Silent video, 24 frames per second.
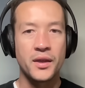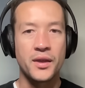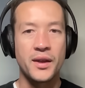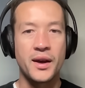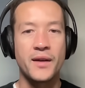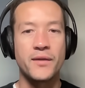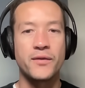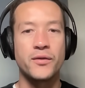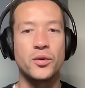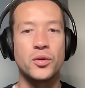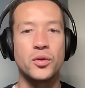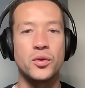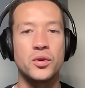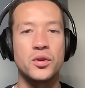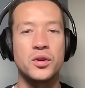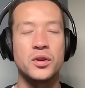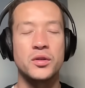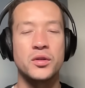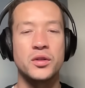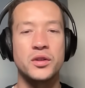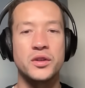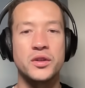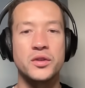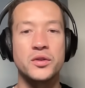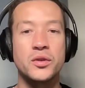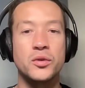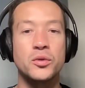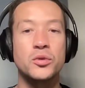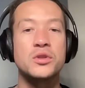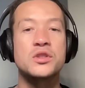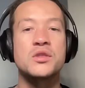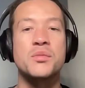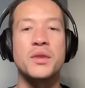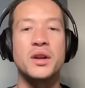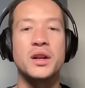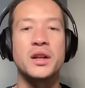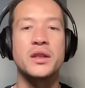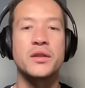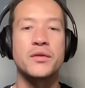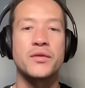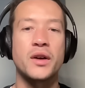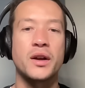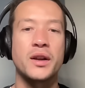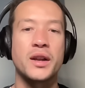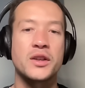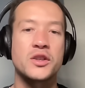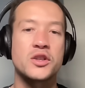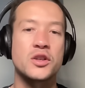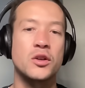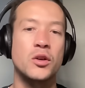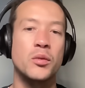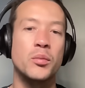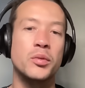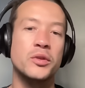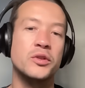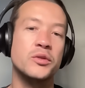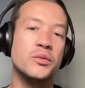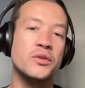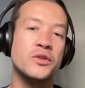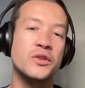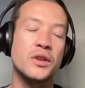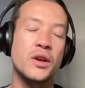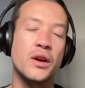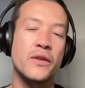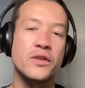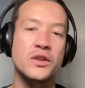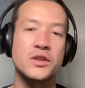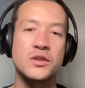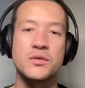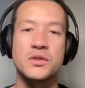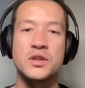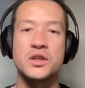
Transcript: Therefore, ultimately the Financial Ombudsman Service,